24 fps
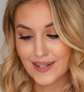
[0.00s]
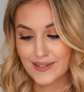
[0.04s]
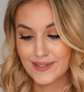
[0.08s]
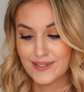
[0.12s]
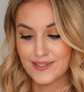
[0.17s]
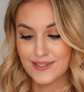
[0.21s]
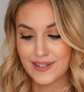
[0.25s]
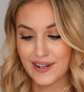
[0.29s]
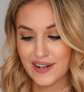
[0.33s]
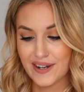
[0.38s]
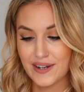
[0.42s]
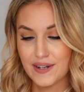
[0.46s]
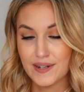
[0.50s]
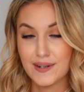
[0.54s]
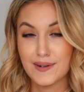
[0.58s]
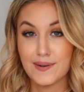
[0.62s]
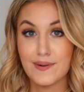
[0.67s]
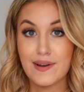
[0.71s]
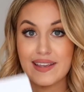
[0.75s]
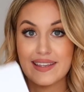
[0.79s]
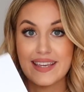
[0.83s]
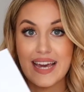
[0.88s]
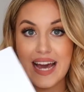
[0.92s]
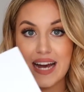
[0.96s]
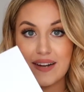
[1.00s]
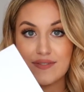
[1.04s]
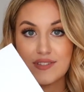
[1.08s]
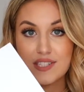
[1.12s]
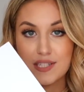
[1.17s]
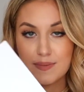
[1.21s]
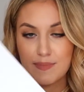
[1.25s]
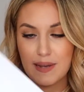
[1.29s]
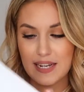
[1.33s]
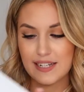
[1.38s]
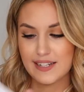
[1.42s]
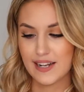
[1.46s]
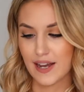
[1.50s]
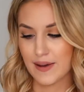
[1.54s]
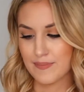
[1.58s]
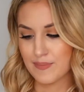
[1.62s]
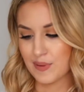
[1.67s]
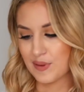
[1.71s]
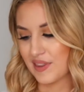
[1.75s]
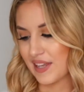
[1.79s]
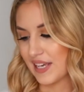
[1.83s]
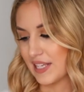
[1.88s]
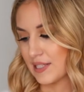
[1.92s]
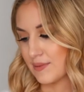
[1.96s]
So yeah, I've just picked up
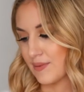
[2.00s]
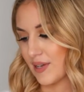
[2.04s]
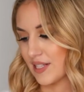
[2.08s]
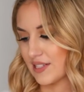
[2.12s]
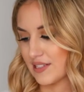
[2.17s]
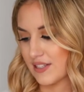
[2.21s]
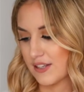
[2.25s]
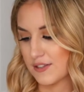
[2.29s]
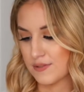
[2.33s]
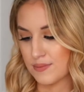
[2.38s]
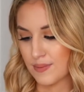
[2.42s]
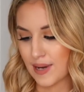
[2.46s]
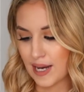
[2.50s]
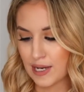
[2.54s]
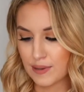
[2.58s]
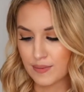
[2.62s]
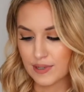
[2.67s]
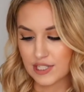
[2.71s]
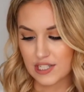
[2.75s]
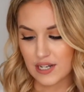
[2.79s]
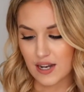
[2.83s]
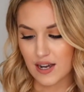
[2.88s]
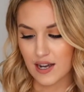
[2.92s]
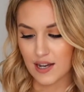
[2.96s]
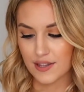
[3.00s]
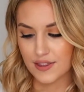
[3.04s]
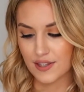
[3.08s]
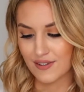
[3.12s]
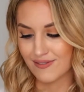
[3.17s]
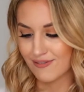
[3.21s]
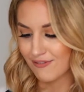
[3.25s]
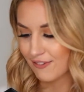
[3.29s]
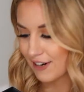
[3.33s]
these ones as well, which are the